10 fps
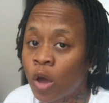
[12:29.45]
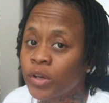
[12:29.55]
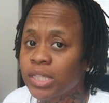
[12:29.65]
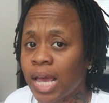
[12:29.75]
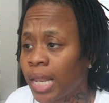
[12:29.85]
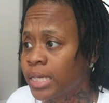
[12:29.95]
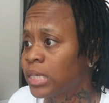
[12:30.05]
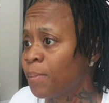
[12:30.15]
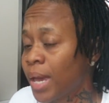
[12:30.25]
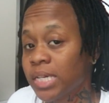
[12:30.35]
Don't it sound like
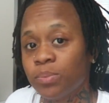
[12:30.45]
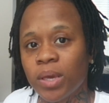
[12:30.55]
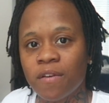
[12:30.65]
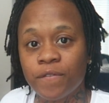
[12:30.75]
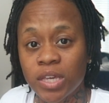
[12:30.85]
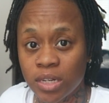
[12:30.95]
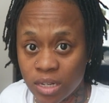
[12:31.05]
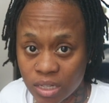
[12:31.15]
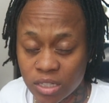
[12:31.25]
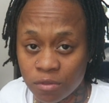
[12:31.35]
somebody is being
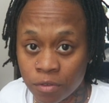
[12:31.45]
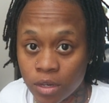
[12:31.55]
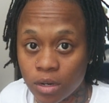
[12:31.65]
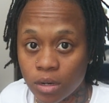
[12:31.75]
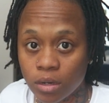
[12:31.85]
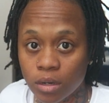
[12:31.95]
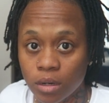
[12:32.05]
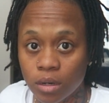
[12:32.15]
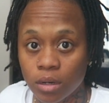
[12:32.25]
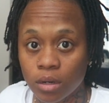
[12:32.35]
vindictive here?
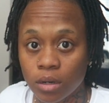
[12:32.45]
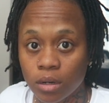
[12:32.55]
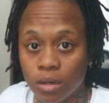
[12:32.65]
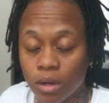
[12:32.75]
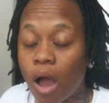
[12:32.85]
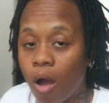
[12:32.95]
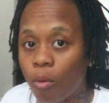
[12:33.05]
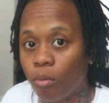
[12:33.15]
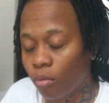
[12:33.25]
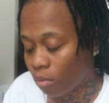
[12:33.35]

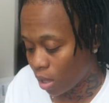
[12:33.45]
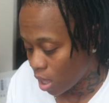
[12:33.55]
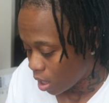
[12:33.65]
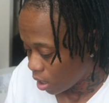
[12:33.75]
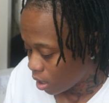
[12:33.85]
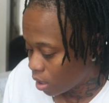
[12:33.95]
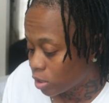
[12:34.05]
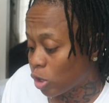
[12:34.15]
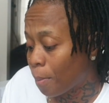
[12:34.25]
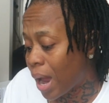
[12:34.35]
Oh.
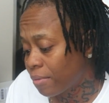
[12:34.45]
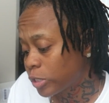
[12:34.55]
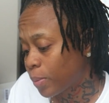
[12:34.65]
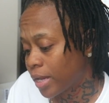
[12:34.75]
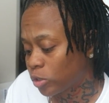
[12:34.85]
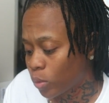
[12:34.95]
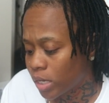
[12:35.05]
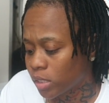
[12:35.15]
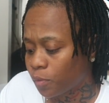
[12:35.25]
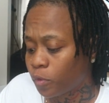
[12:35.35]
So my response
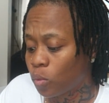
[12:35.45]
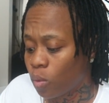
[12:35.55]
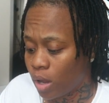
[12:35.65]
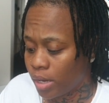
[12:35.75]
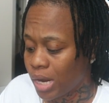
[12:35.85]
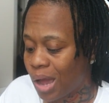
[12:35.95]
was, for one,